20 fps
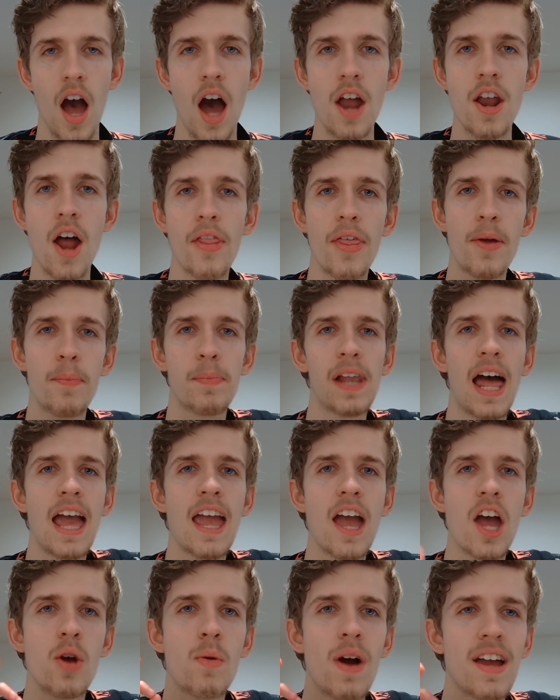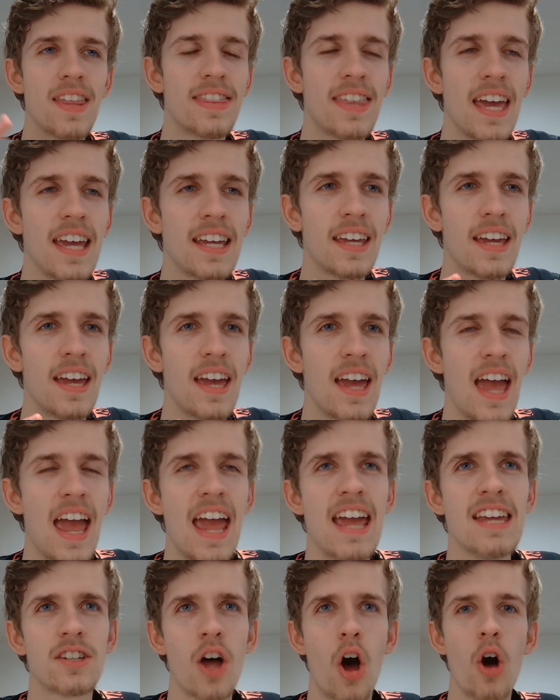Another player who I think
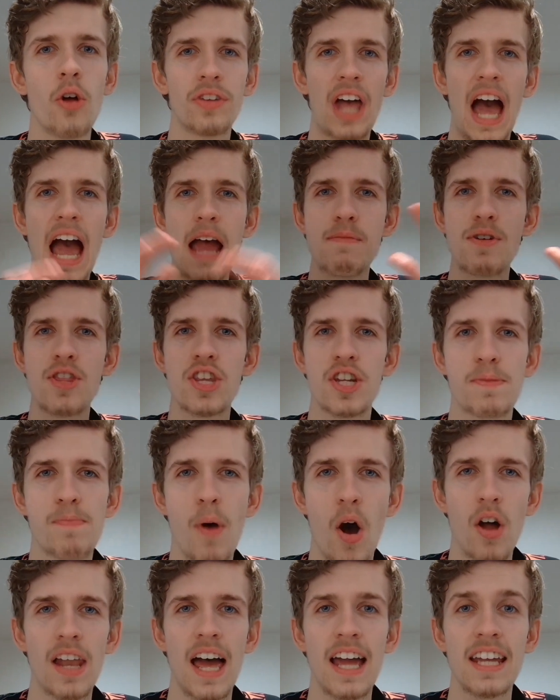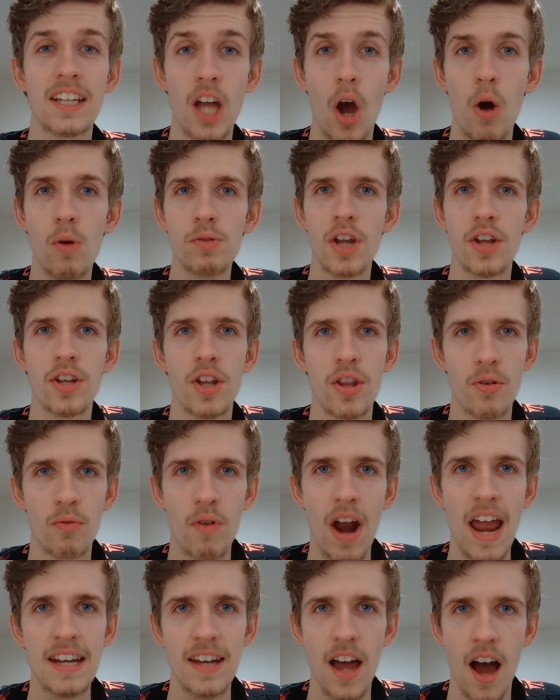his whole time in the spotlight goes under the
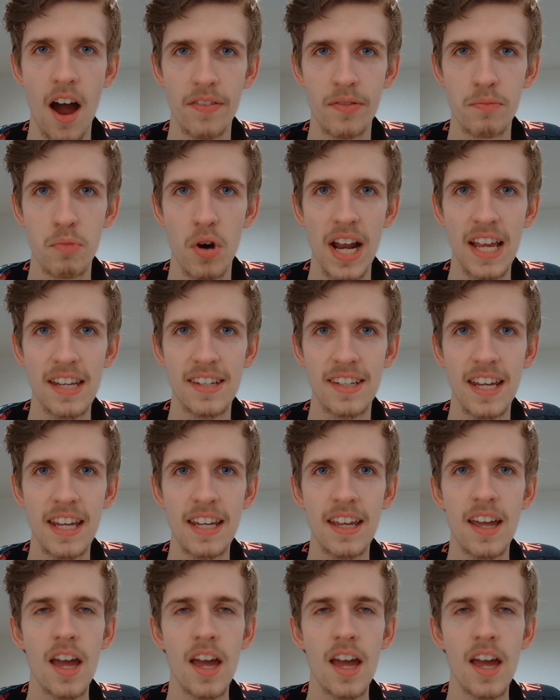radar from what I see.